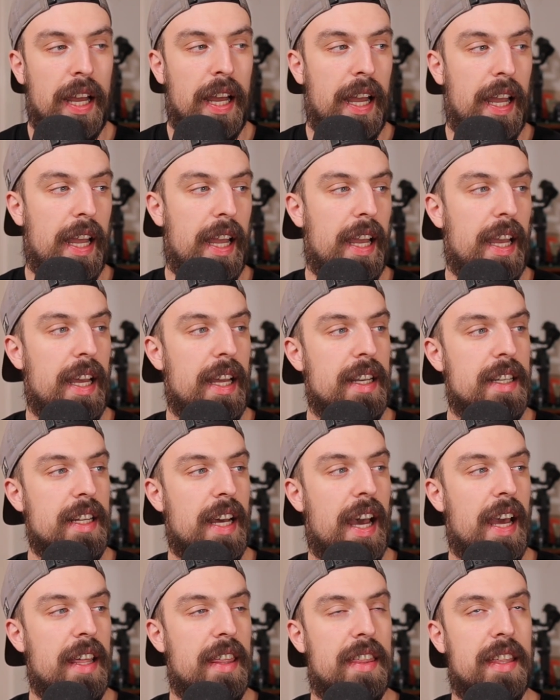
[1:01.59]
And
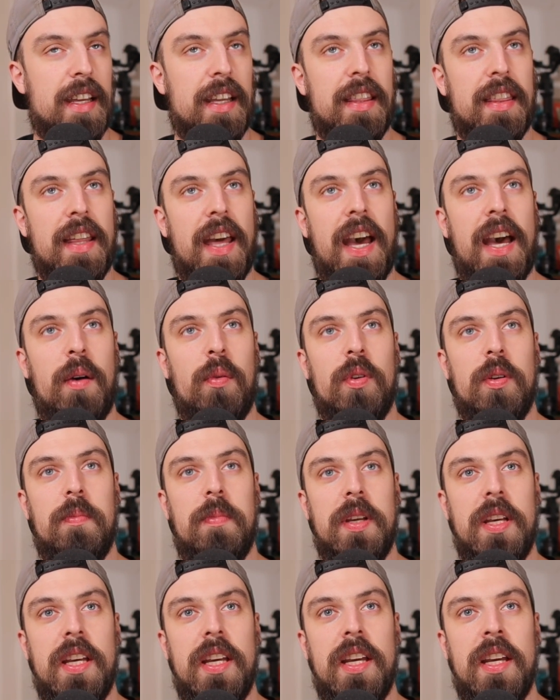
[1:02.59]
I think that would
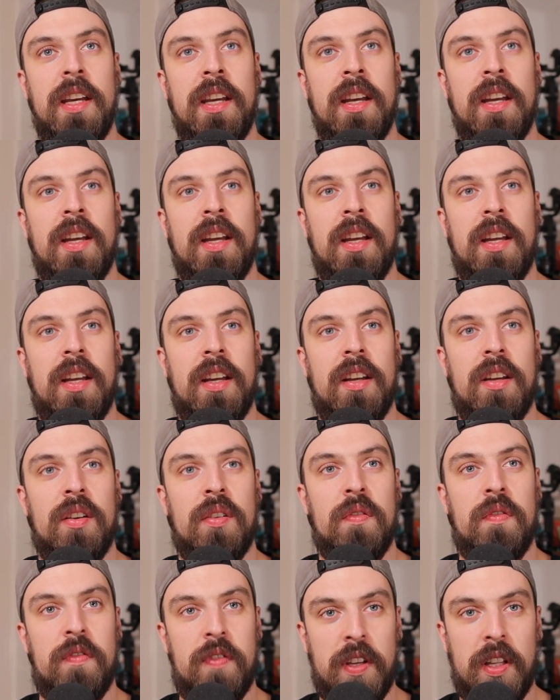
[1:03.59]
be
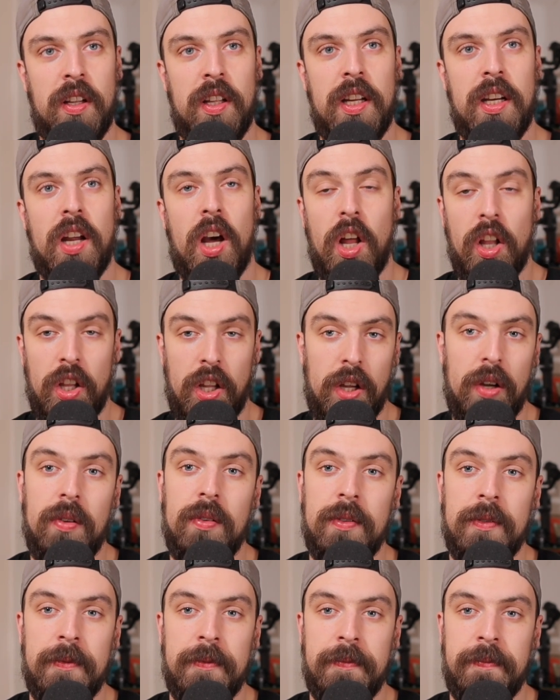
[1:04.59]
feeling
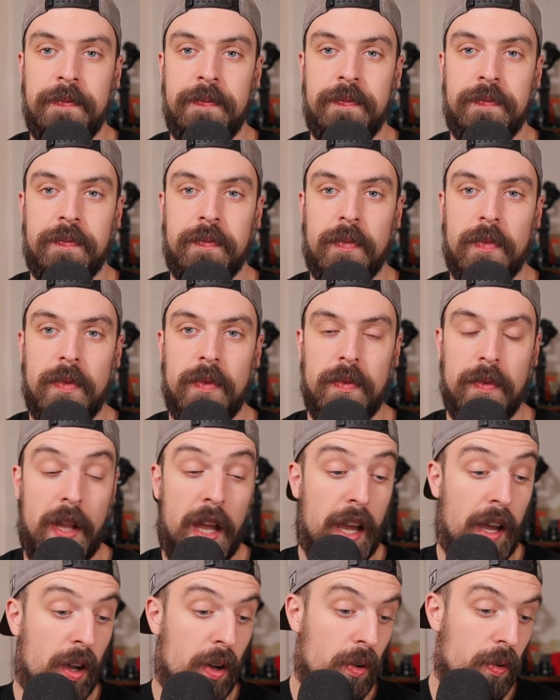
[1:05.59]
alone.
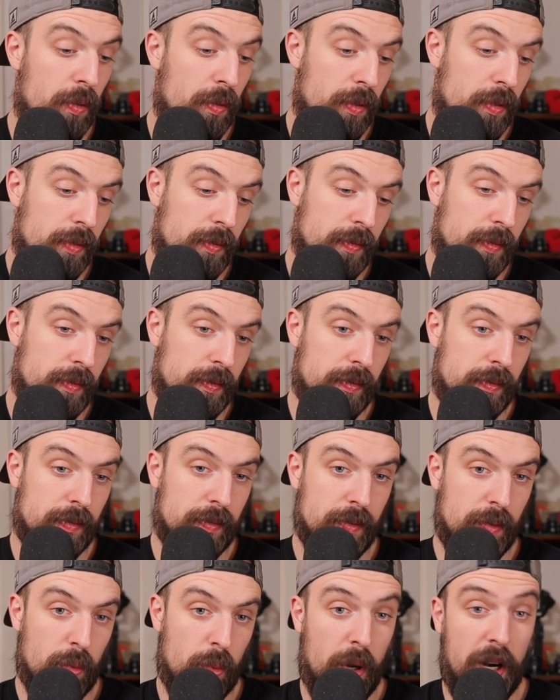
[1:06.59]
Now,
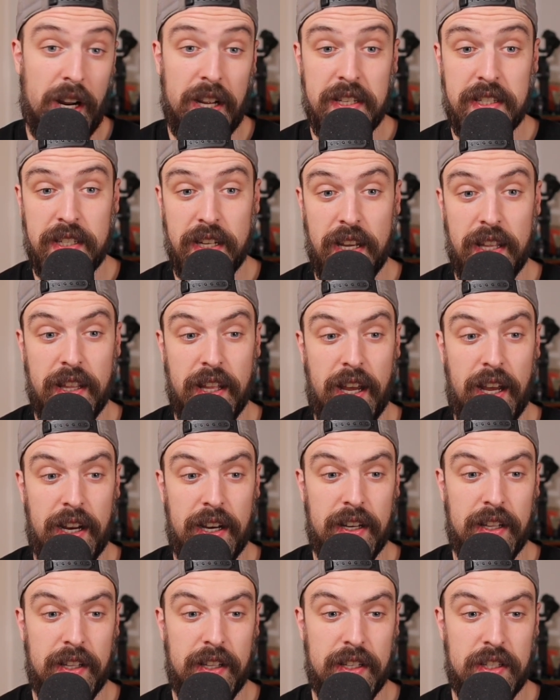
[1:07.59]
when I say
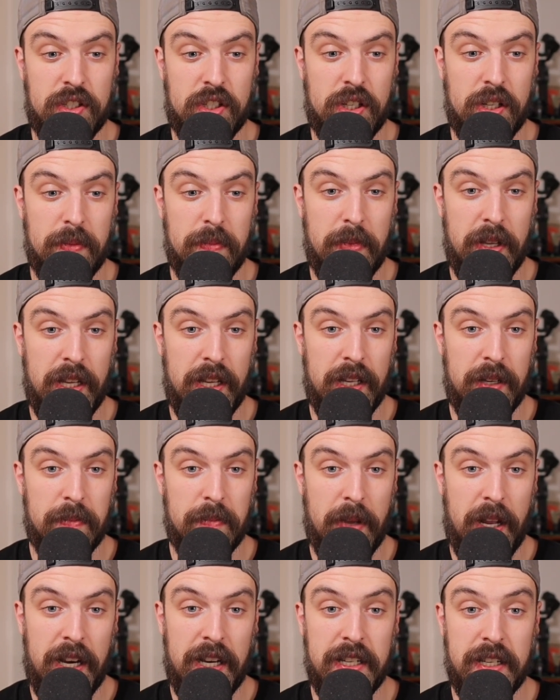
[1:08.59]
that, this could mean
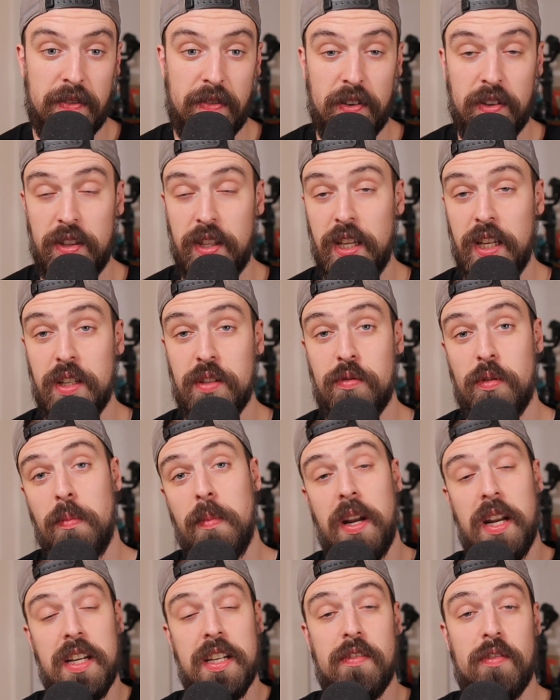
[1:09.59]
many different things for
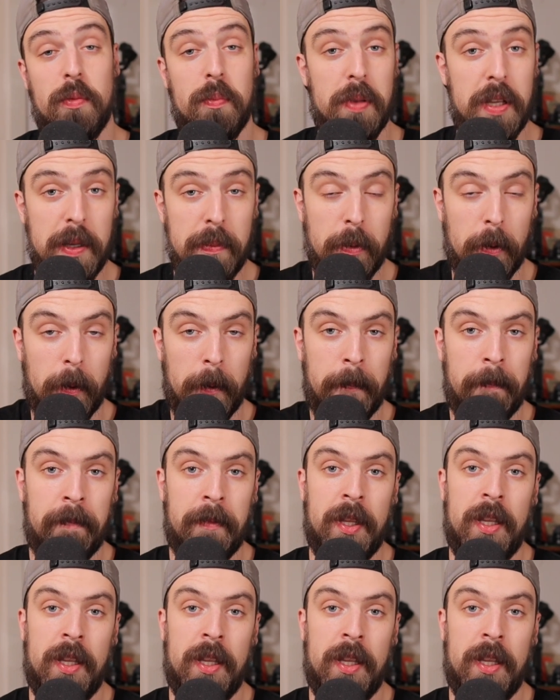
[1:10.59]
many different people.